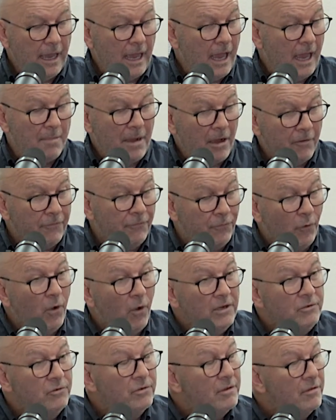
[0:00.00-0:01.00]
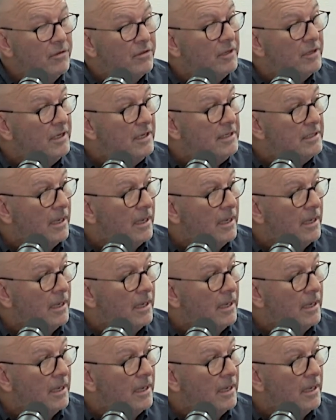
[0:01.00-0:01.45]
about 430